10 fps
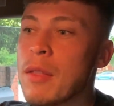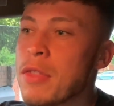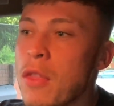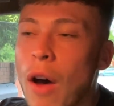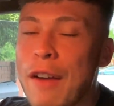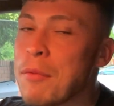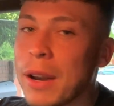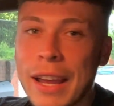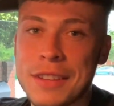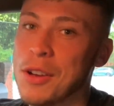Not
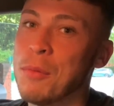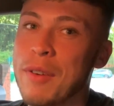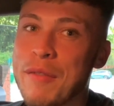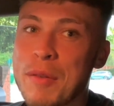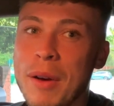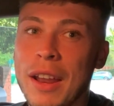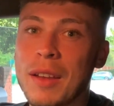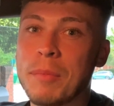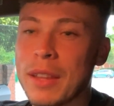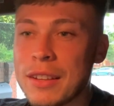everybody gets on with
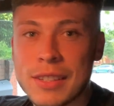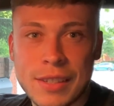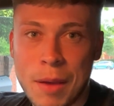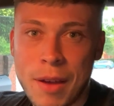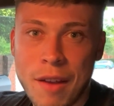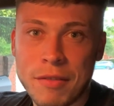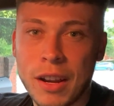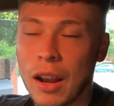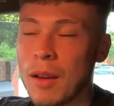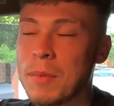everybody, but that's the same at
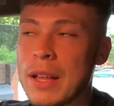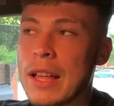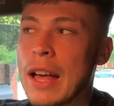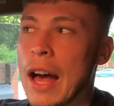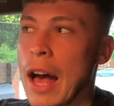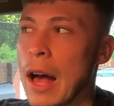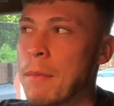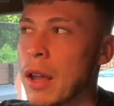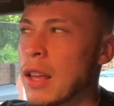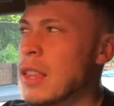every club.
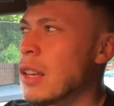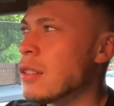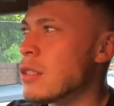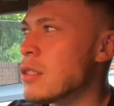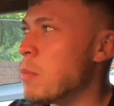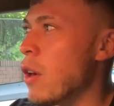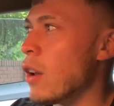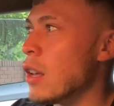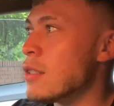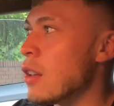And I think, just to be
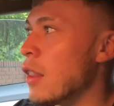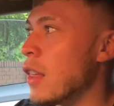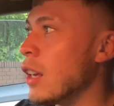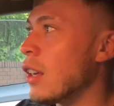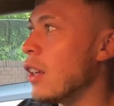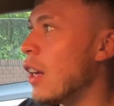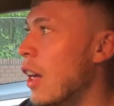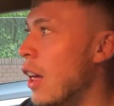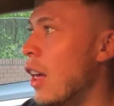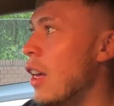honest, I think
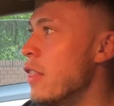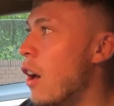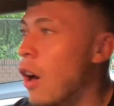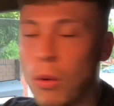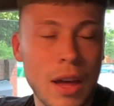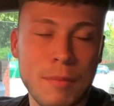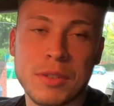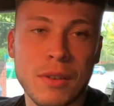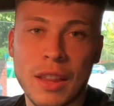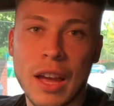the whole
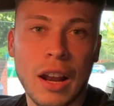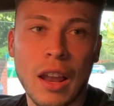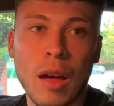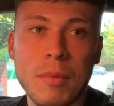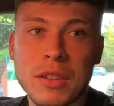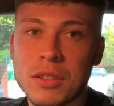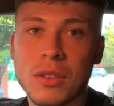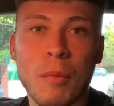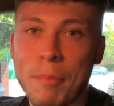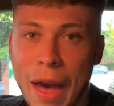atmosphere of that club has just
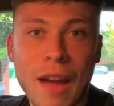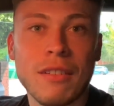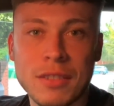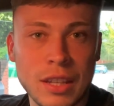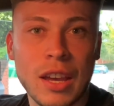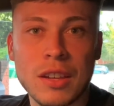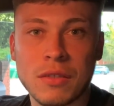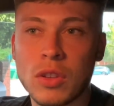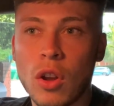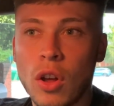got better as the years
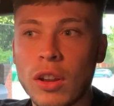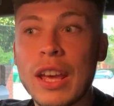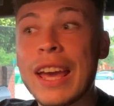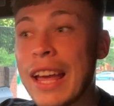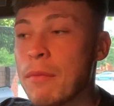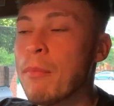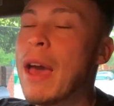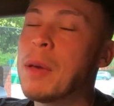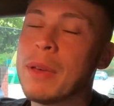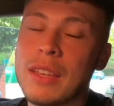have gone on. It
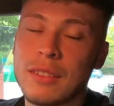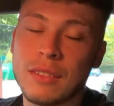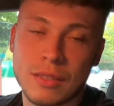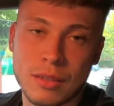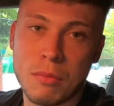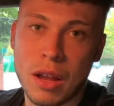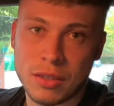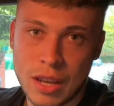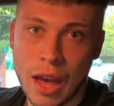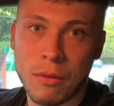may be so
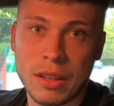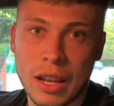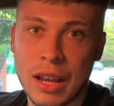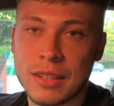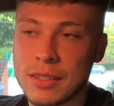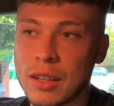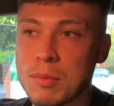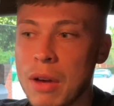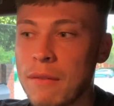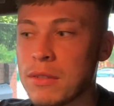much now in the last
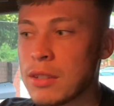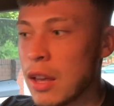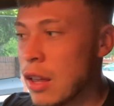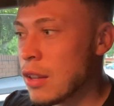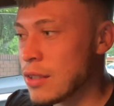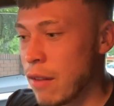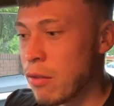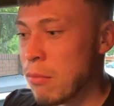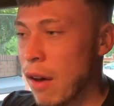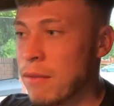6 months,
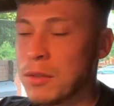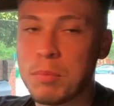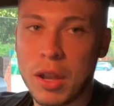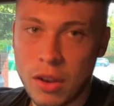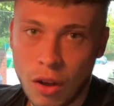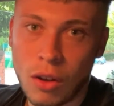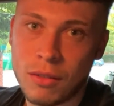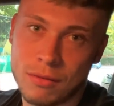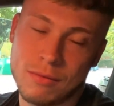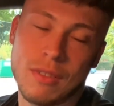7 months, but not
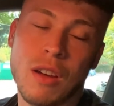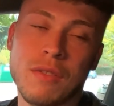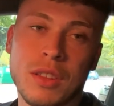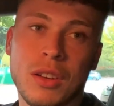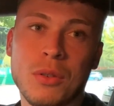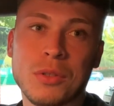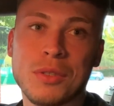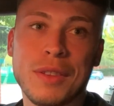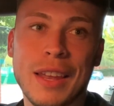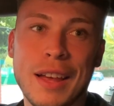over the
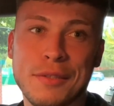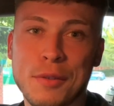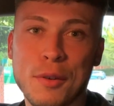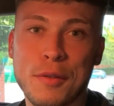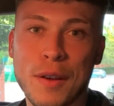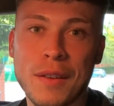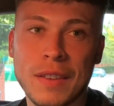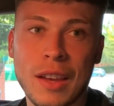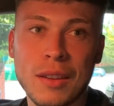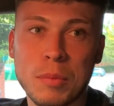course of the last 4 or 5
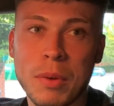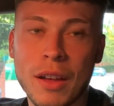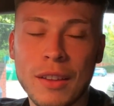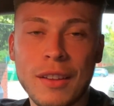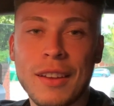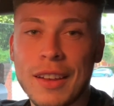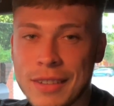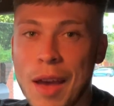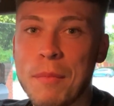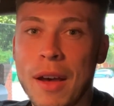years. But it's
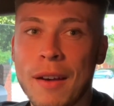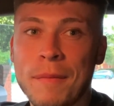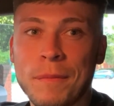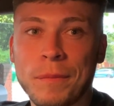getting better.